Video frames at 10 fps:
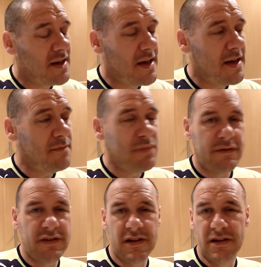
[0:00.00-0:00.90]
A uh, bit
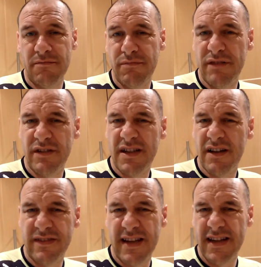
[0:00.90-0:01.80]
of a bit of a
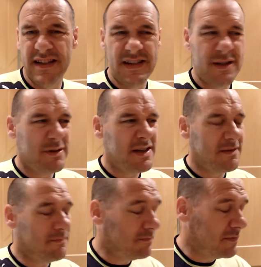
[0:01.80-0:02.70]
daft end into it.
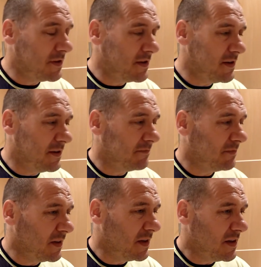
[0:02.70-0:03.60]
So
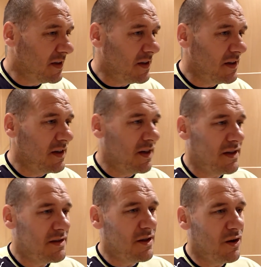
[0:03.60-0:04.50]

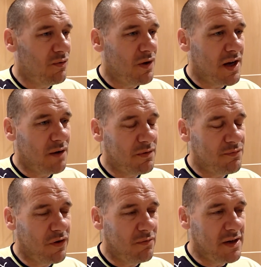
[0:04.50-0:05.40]
it's not one I would
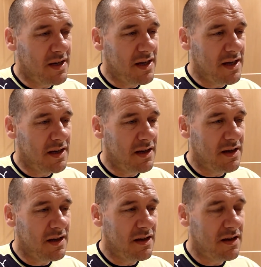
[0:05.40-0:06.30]
probably
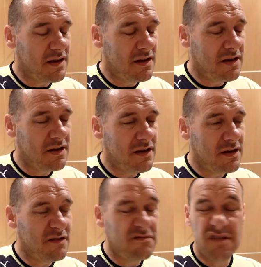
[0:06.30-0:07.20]

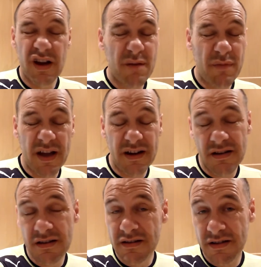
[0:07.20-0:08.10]
recommend
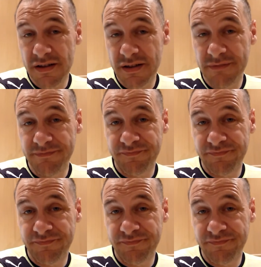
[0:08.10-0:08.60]
so